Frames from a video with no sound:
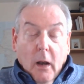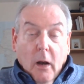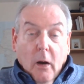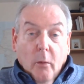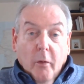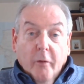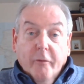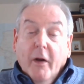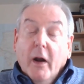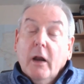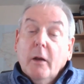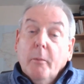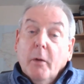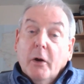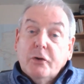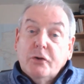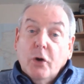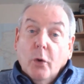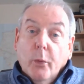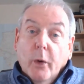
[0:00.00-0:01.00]
We're very
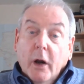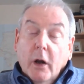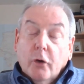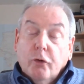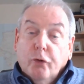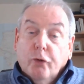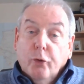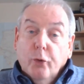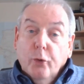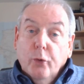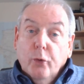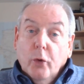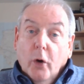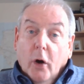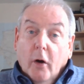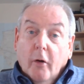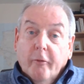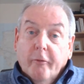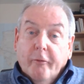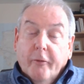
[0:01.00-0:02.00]
much aware, too,
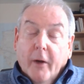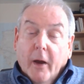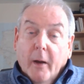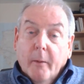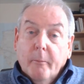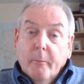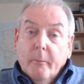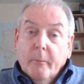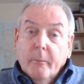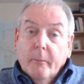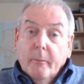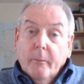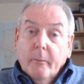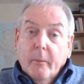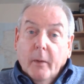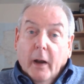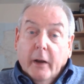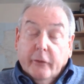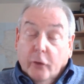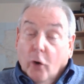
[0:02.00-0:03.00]
of,
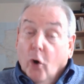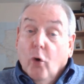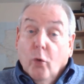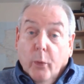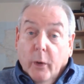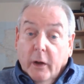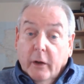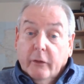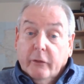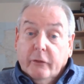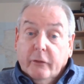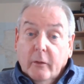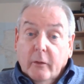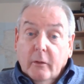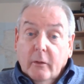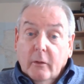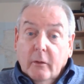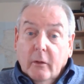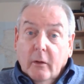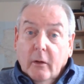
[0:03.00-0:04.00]
as always,
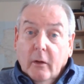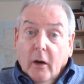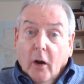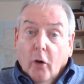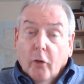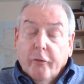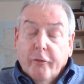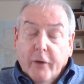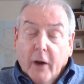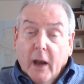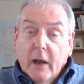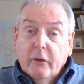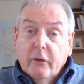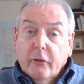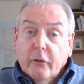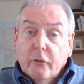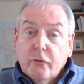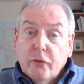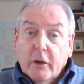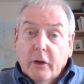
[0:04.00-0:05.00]
our friends
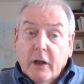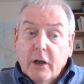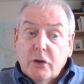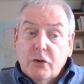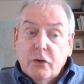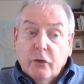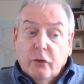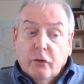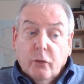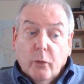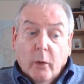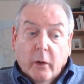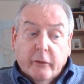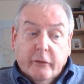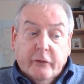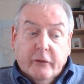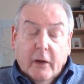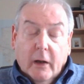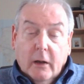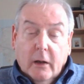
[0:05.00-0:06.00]
and relations who are
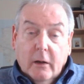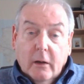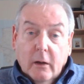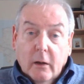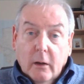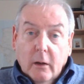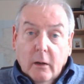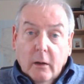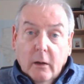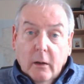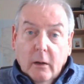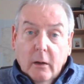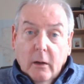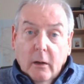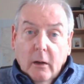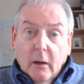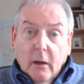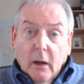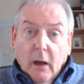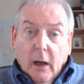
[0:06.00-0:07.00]
sick
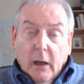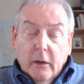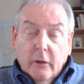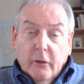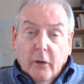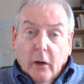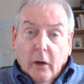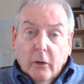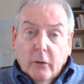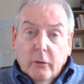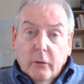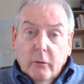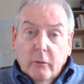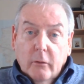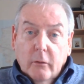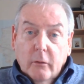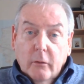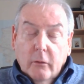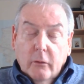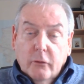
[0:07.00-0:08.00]
and are
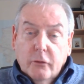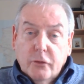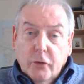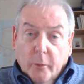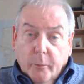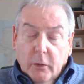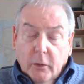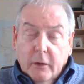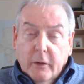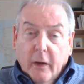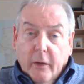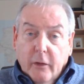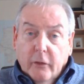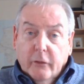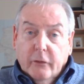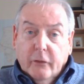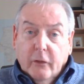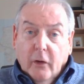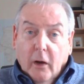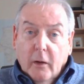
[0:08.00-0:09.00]
troubled at
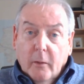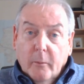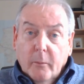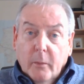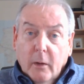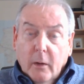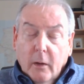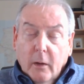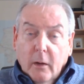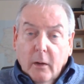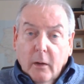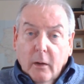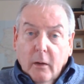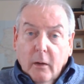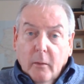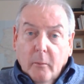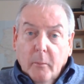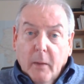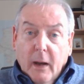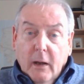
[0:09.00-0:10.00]
this time,
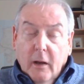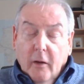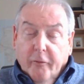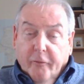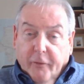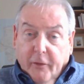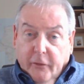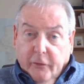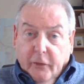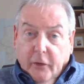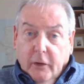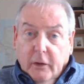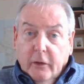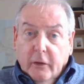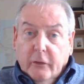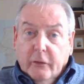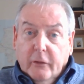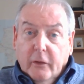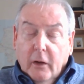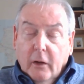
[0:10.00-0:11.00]
many physically
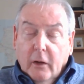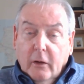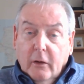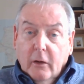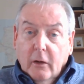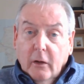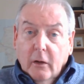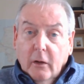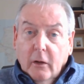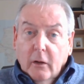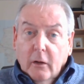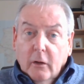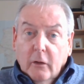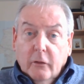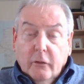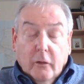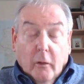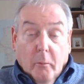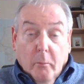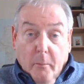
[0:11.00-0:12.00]
sick,
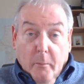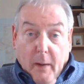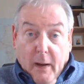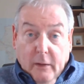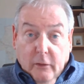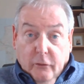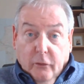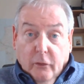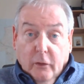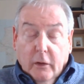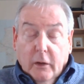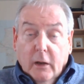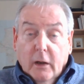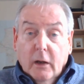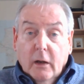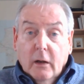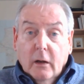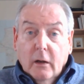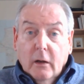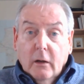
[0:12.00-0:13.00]
some
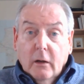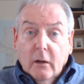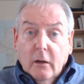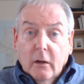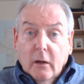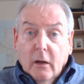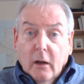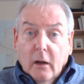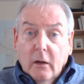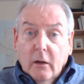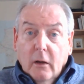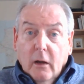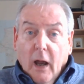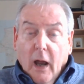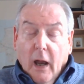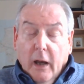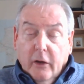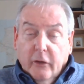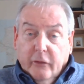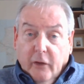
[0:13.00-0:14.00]
mentally,
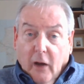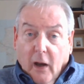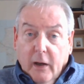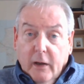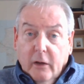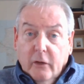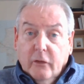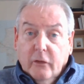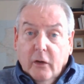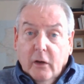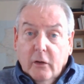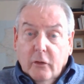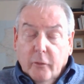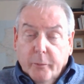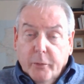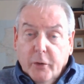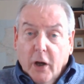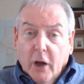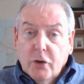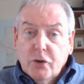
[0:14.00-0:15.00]
anxiety,
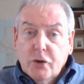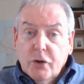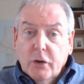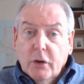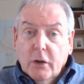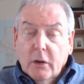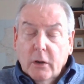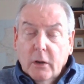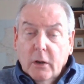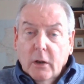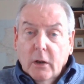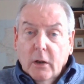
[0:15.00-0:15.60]
depression.